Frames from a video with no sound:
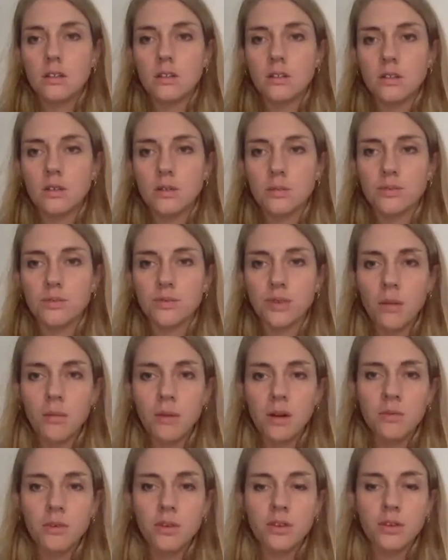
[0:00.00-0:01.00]
The
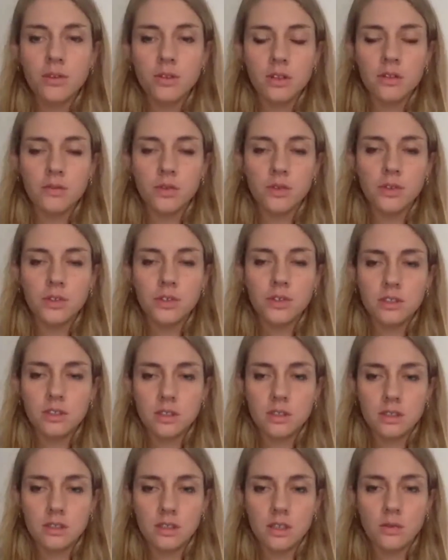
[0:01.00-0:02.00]
problem with
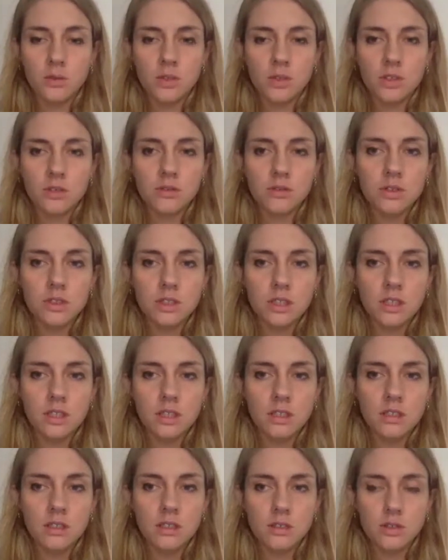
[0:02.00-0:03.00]
university is that we don't
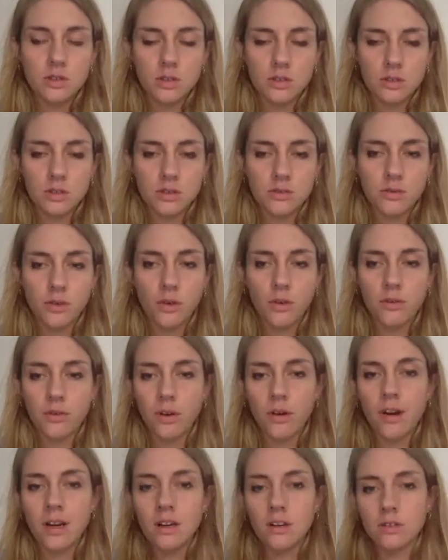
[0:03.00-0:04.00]
see students for a
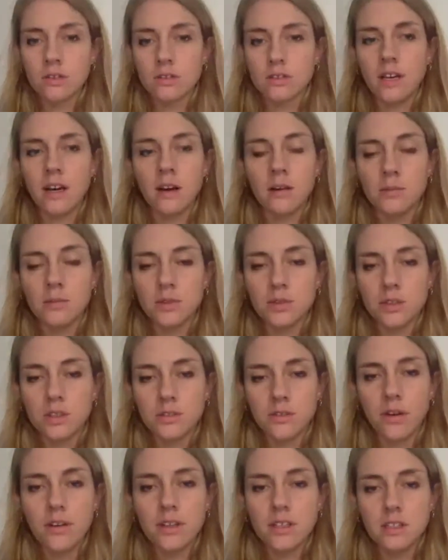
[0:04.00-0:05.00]
very long time. So
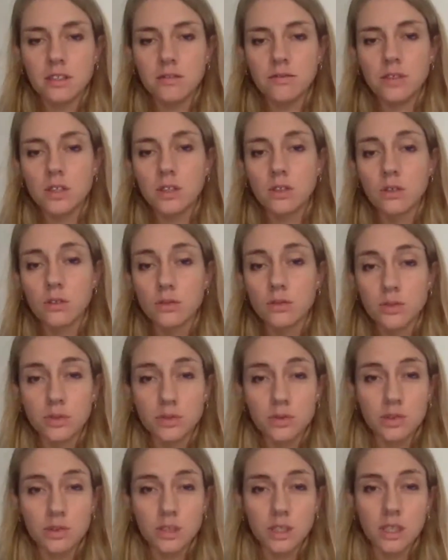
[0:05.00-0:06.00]
it's very difficult
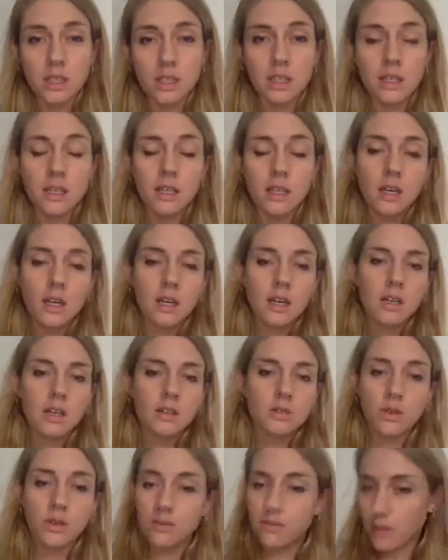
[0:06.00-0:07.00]
to see,
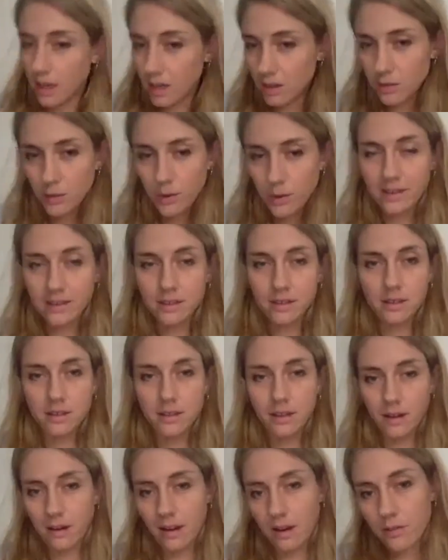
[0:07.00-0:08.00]
to evaluate
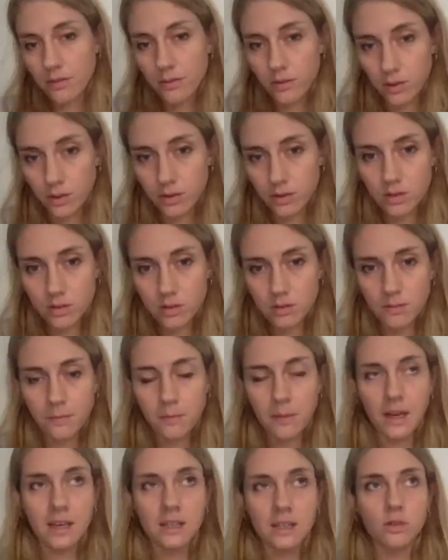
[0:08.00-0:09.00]
their effort.
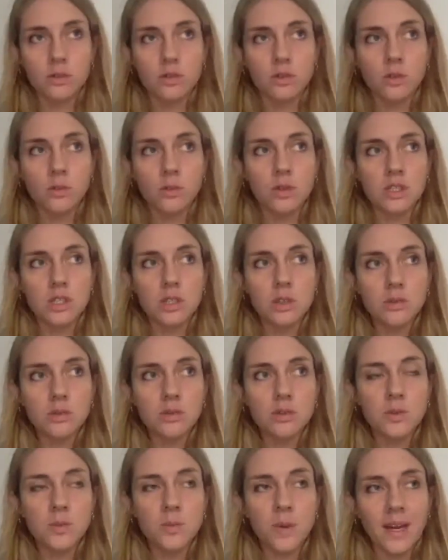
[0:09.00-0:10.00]
And also we don't
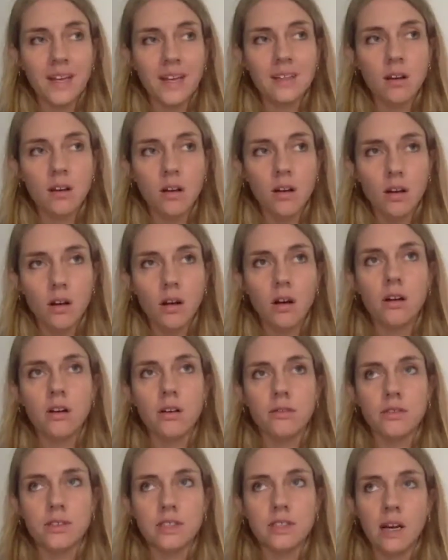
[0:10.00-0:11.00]
spend a lot
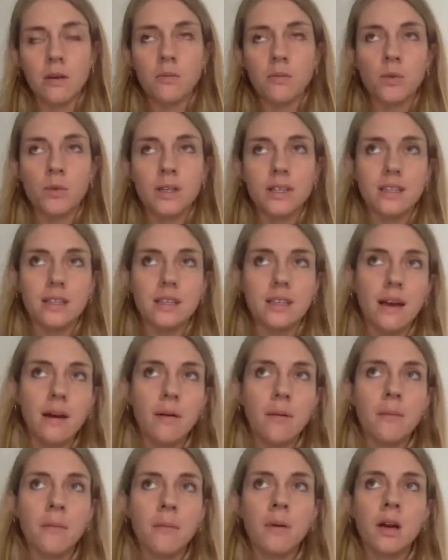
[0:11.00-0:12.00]
of time with
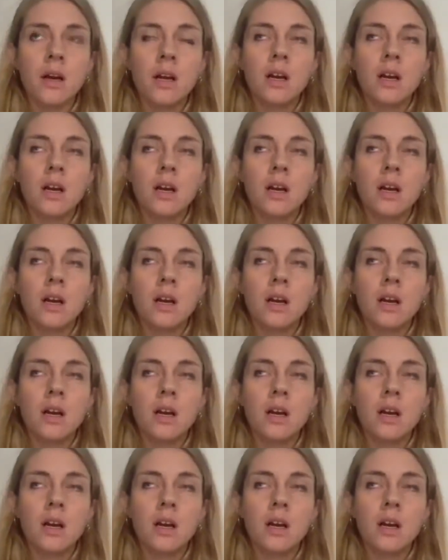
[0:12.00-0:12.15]
them